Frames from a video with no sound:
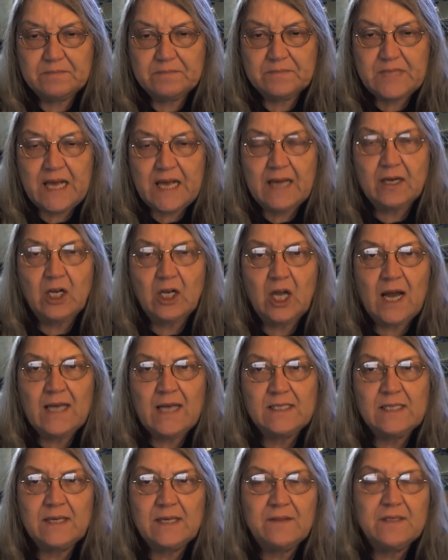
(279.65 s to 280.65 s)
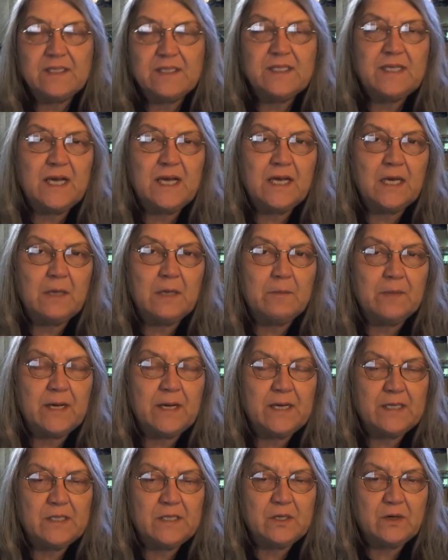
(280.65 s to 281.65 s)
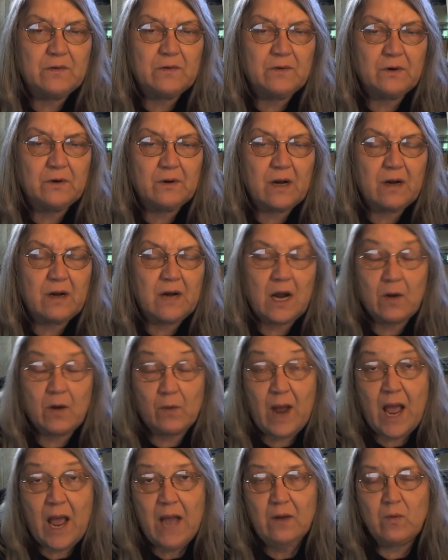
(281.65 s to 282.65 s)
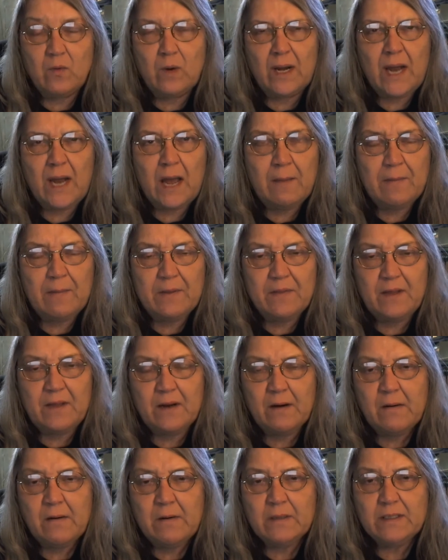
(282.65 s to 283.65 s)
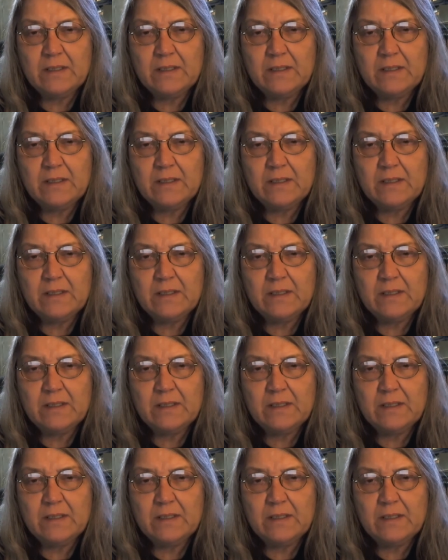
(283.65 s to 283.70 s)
analyzing that's taking place over Iraq, what happened there,